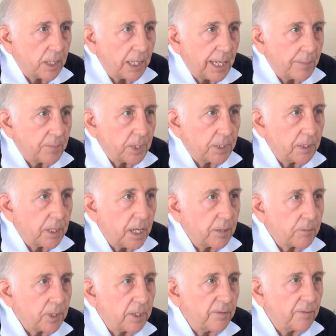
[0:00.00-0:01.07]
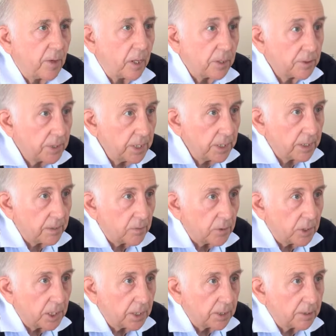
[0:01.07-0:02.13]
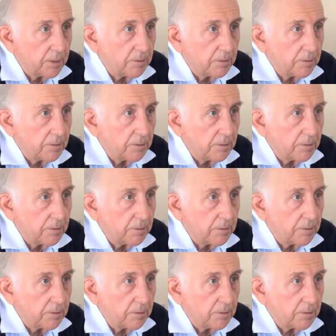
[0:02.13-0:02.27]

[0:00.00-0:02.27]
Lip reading: Lambton County Volunteer Award.